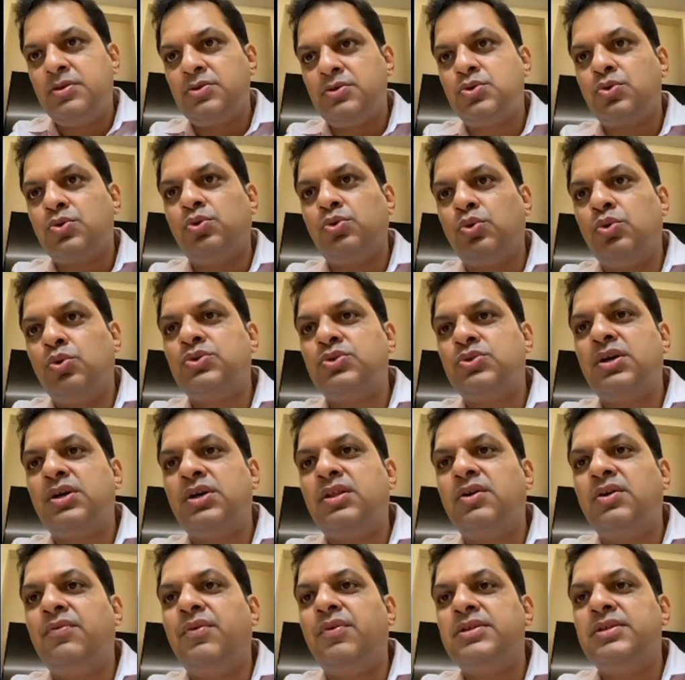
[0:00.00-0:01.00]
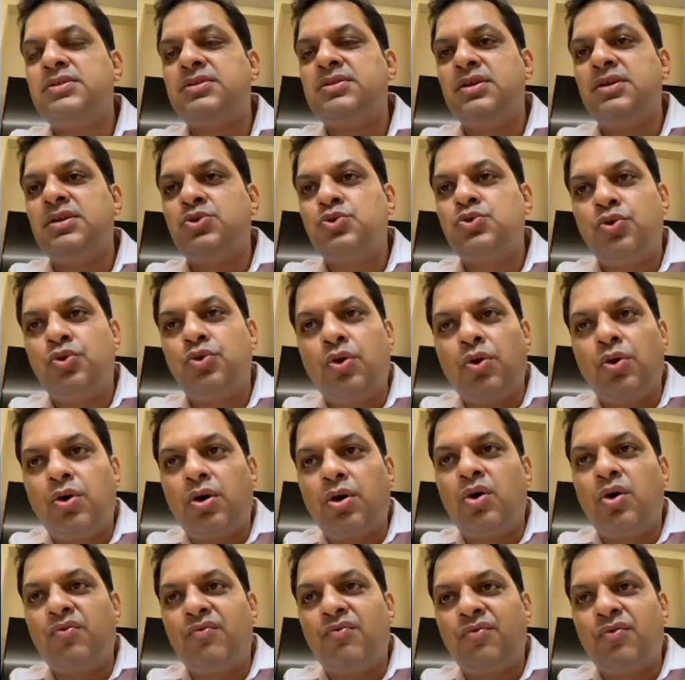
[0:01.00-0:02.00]
So those are the ones they should look
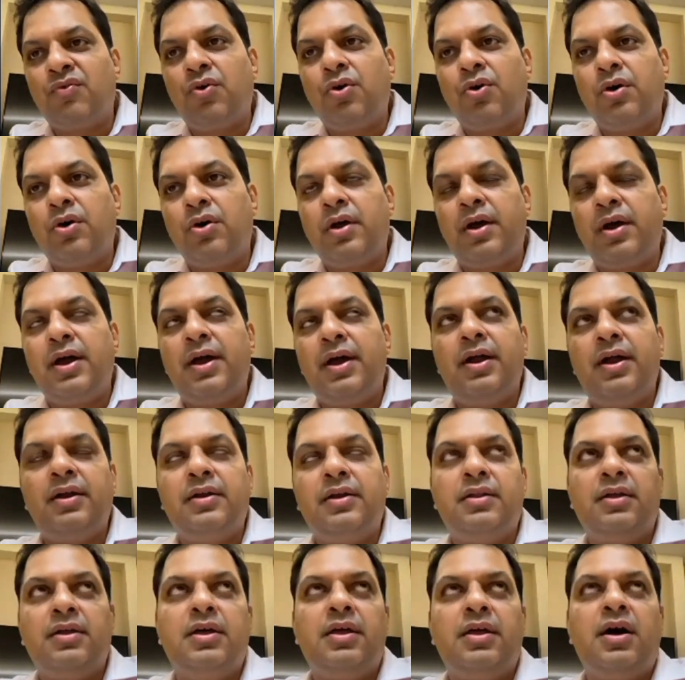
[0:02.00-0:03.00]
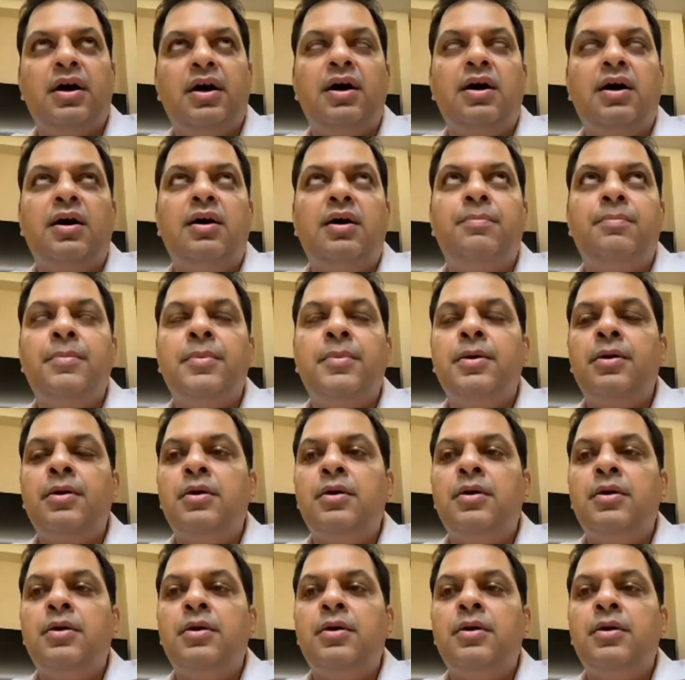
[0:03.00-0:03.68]
out for. And there are